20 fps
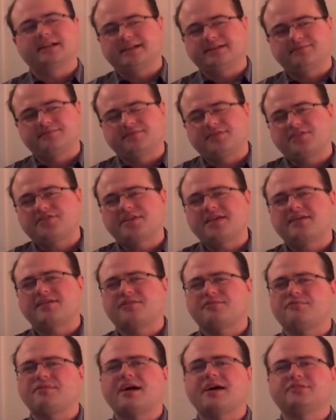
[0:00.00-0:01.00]
and the
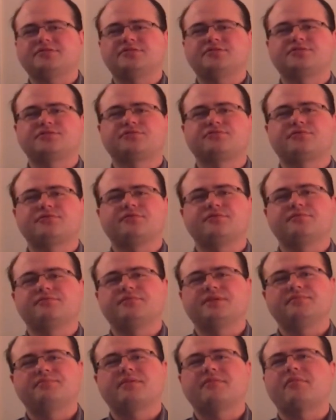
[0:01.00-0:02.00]
thinker Roger
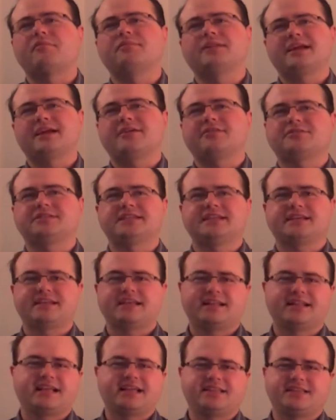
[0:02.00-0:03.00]
Scruton would probably
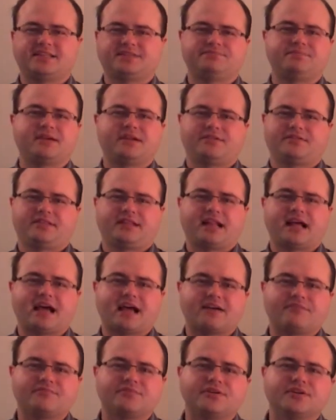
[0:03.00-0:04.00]
articulate this better than
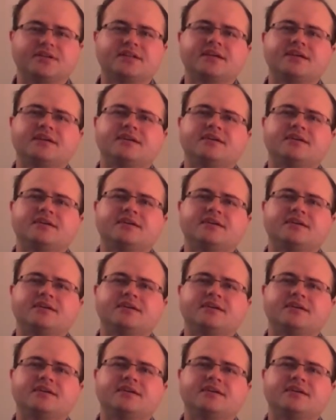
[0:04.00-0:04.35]
I would.